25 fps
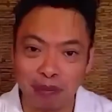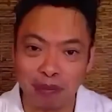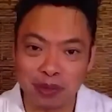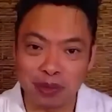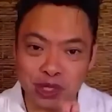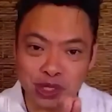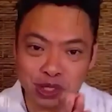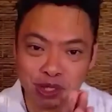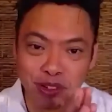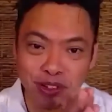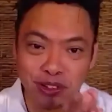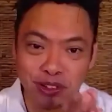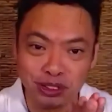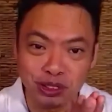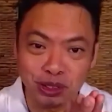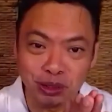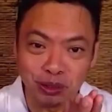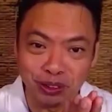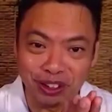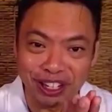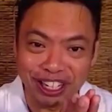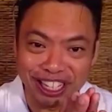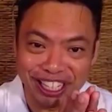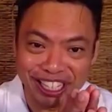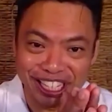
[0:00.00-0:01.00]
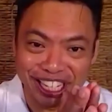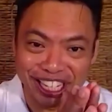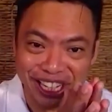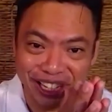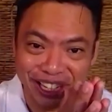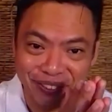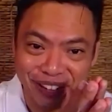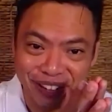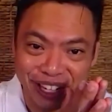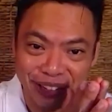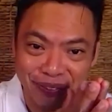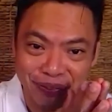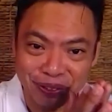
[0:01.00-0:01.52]
surgery, getting
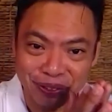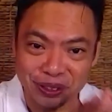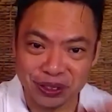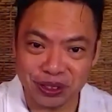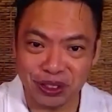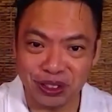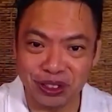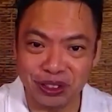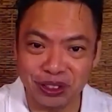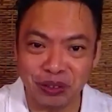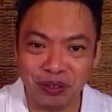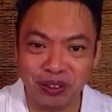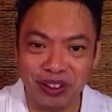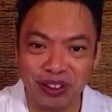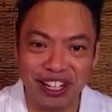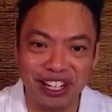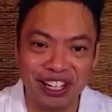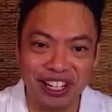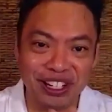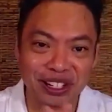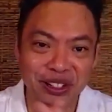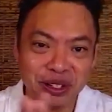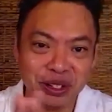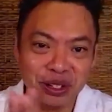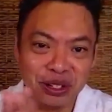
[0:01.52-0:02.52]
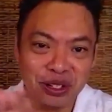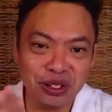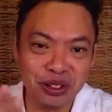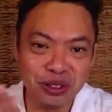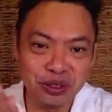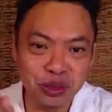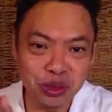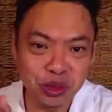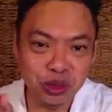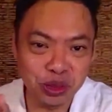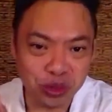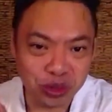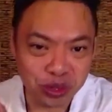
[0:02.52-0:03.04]
ready for surgery,
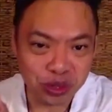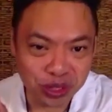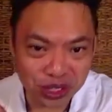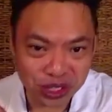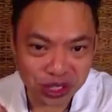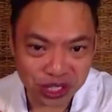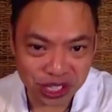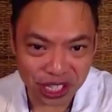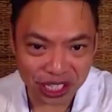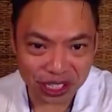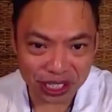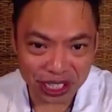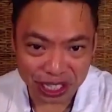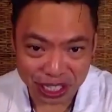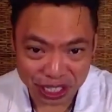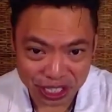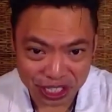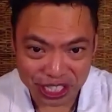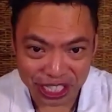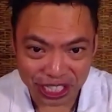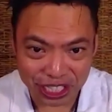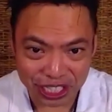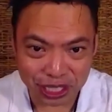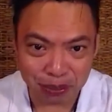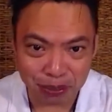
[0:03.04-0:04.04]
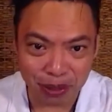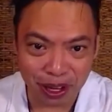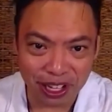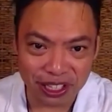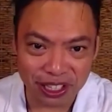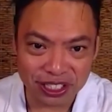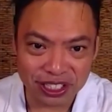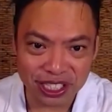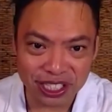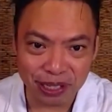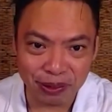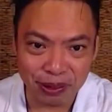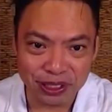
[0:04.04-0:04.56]
to in 6
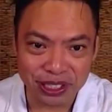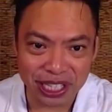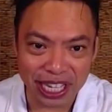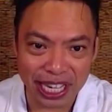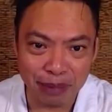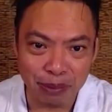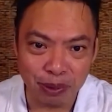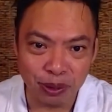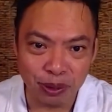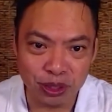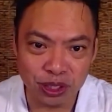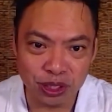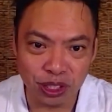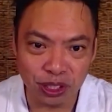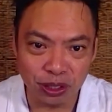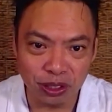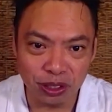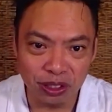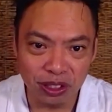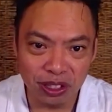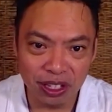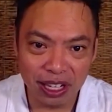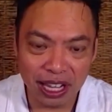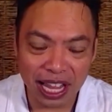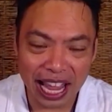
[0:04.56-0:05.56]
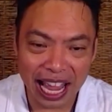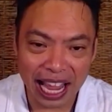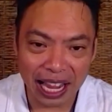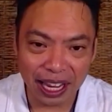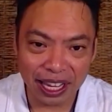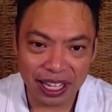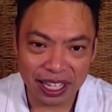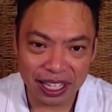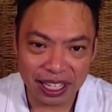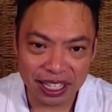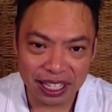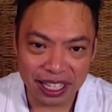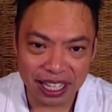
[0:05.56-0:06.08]
months he was able to
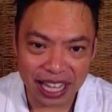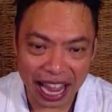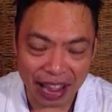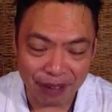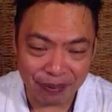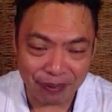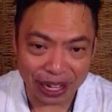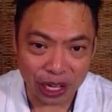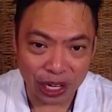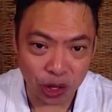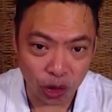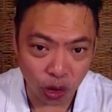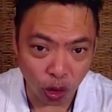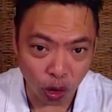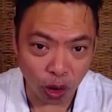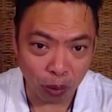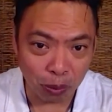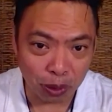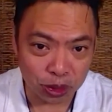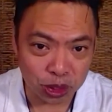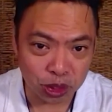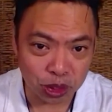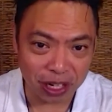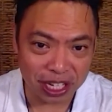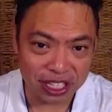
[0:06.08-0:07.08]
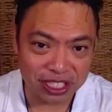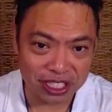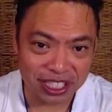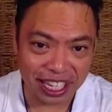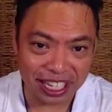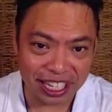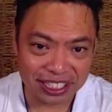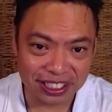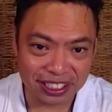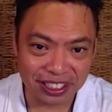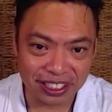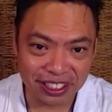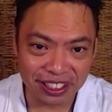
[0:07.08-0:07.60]
have a normal stress
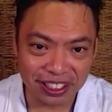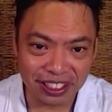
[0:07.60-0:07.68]
test.